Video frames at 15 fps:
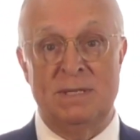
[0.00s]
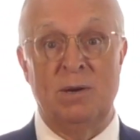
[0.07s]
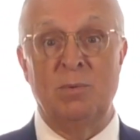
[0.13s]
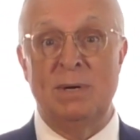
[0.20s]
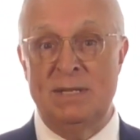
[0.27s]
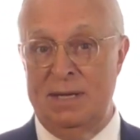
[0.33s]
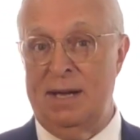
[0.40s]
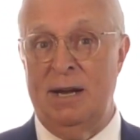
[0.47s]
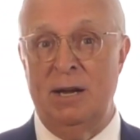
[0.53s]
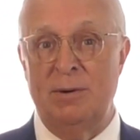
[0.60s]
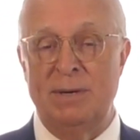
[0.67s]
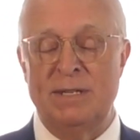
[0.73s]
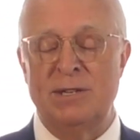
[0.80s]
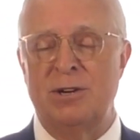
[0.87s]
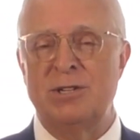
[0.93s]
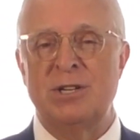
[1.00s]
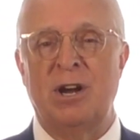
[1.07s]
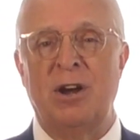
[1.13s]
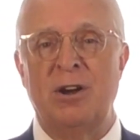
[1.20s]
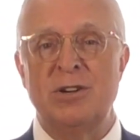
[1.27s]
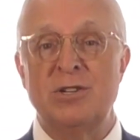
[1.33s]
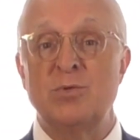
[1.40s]
that retirees are
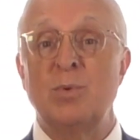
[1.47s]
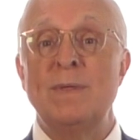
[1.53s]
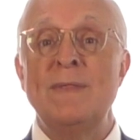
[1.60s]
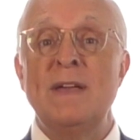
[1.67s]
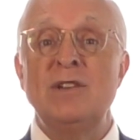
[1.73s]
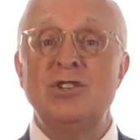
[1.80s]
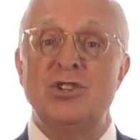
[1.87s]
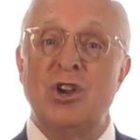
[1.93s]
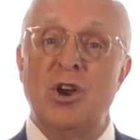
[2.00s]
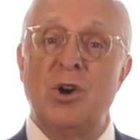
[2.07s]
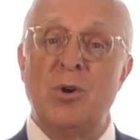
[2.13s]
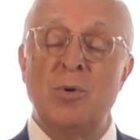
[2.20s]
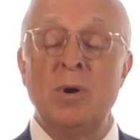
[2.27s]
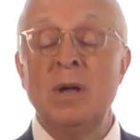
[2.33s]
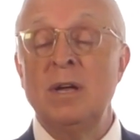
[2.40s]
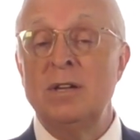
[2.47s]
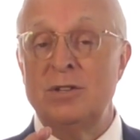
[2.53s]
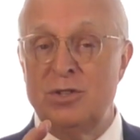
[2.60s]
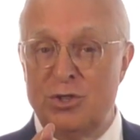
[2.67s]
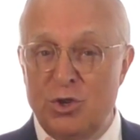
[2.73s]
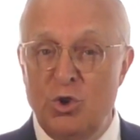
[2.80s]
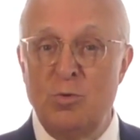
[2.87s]
charged when they show
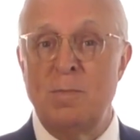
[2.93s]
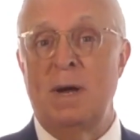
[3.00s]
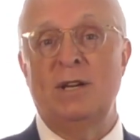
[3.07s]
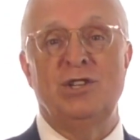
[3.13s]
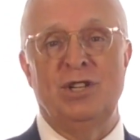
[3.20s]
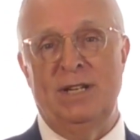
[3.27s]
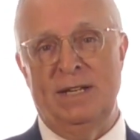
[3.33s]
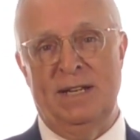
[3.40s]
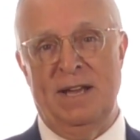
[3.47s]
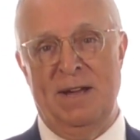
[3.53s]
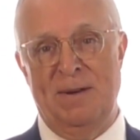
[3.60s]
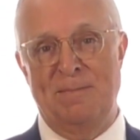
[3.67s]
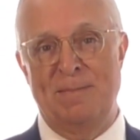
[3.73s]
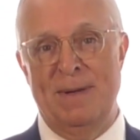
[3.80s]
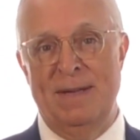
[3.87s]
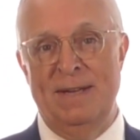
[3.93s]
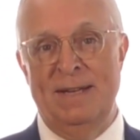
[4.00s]
too much income.